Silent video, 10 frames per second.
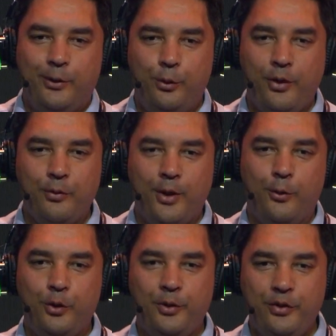You don't
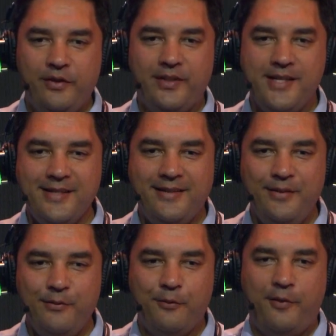go to a
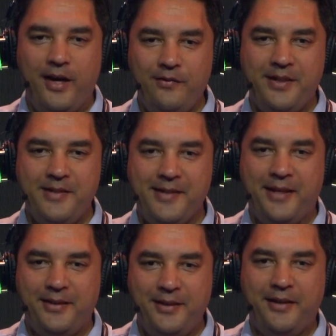university for 5 years,
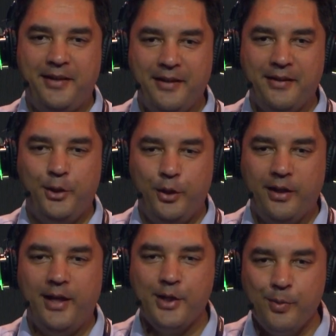get a degree, and then you're
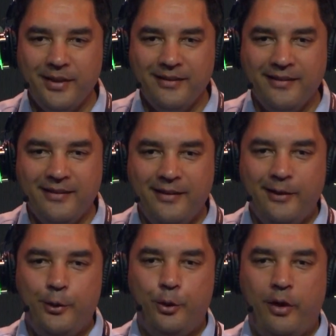an expert.
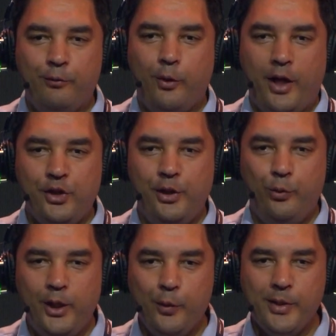You have to actually
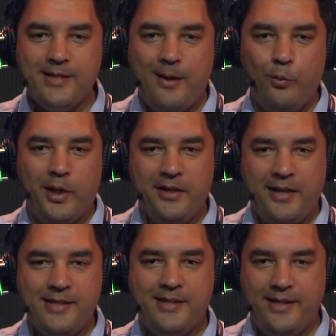work with someone
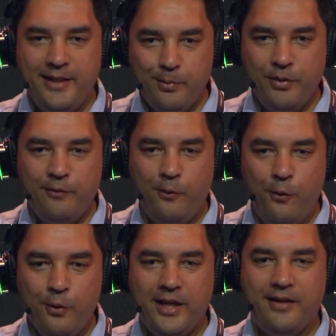that's seen it
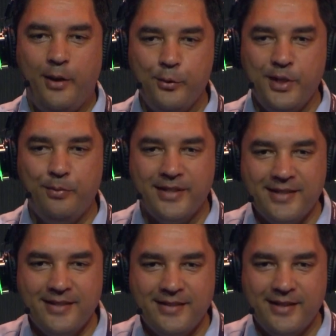before, that knows the
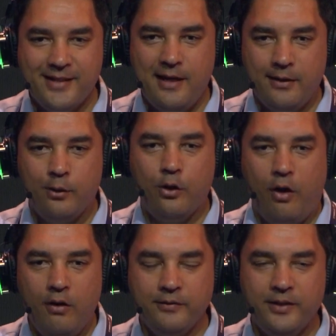business. It's like a
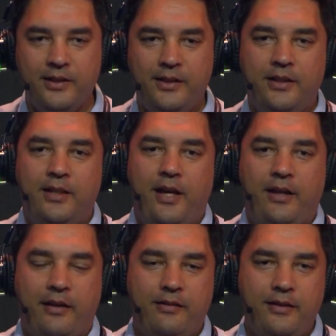craft.
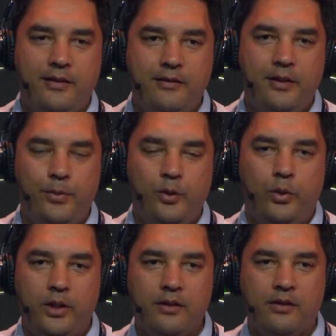And I think in DP
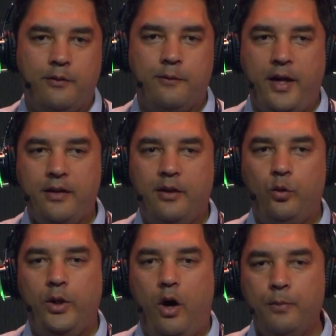World, the fact
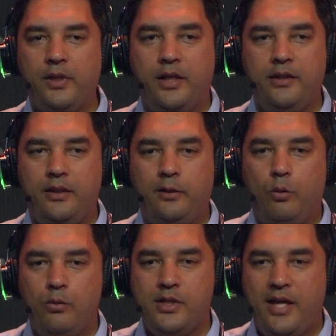that we operate in
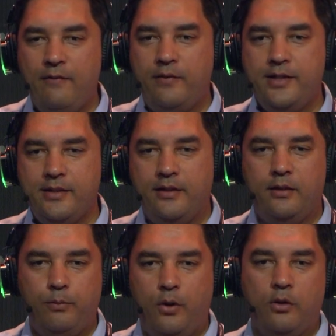almost every
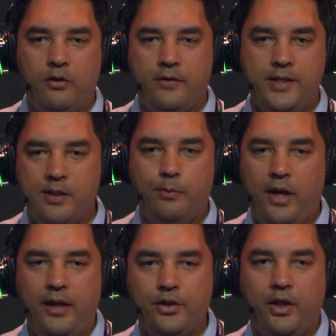single part of the
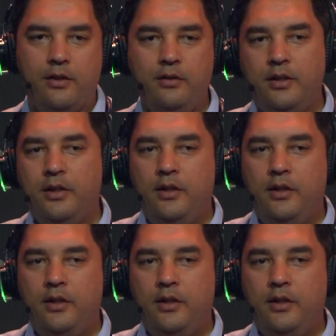supply chain